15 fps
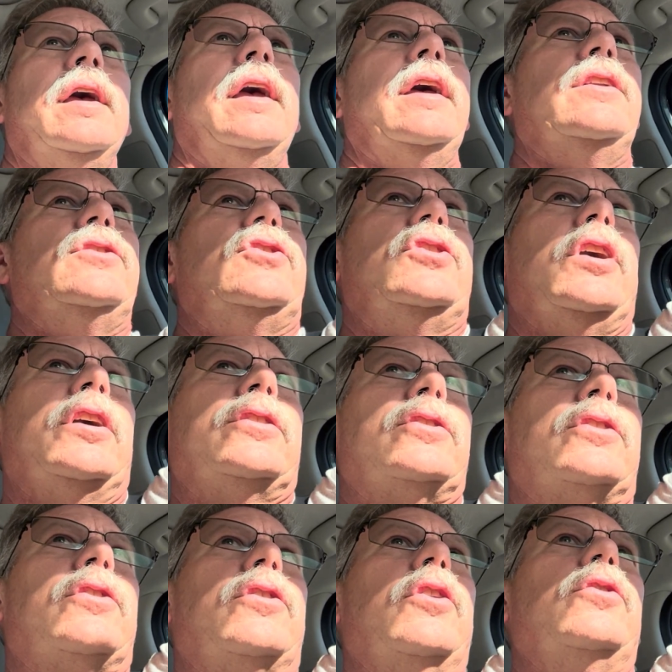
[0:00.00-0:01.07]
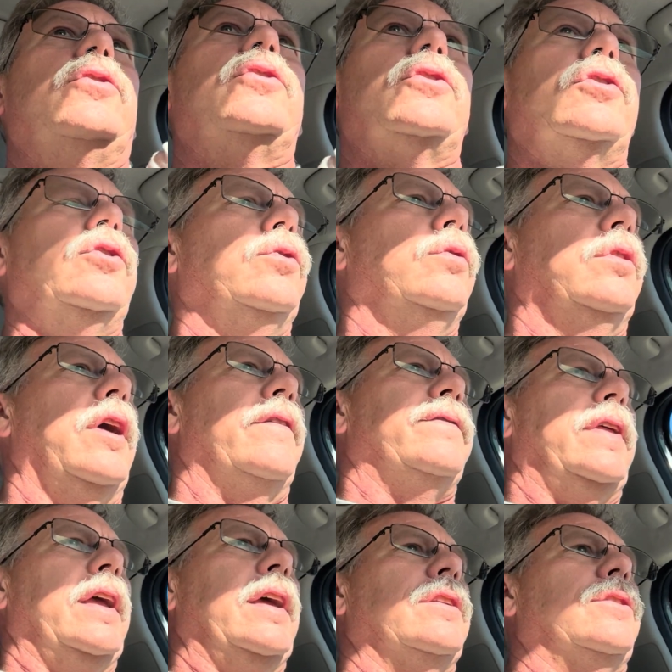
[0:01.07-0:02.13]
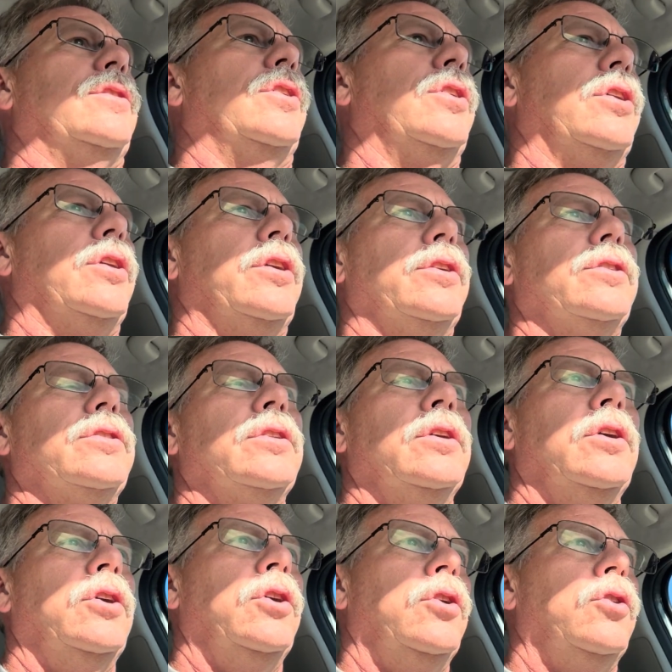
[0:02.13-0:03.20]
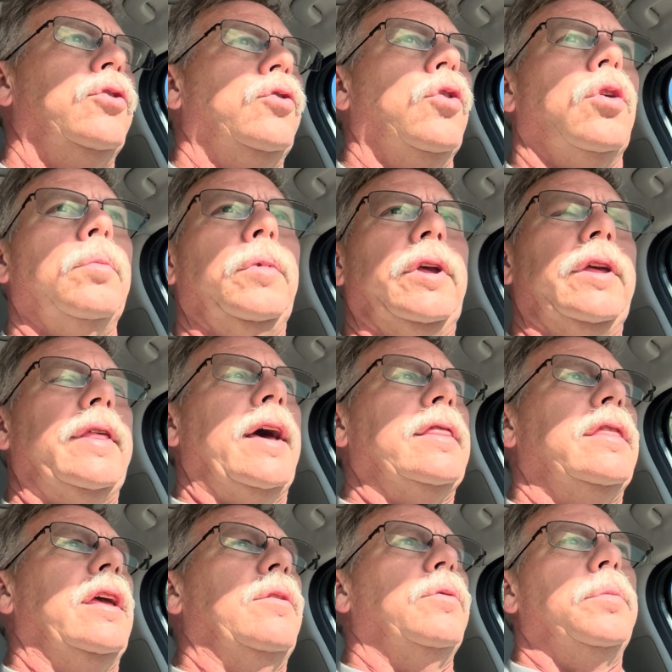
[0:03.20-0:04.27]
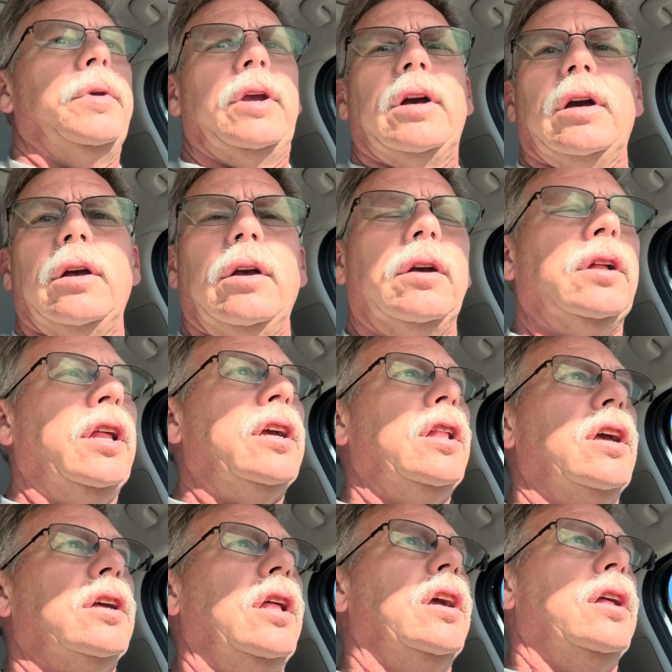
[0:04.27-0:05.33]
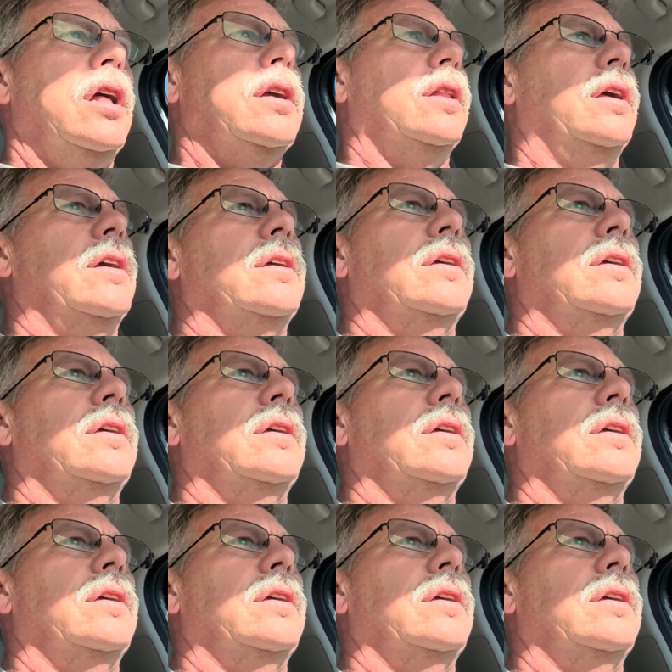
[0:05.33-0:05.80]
and just those 2 left-hand turns, normally that thing would be click, click, click, click, click.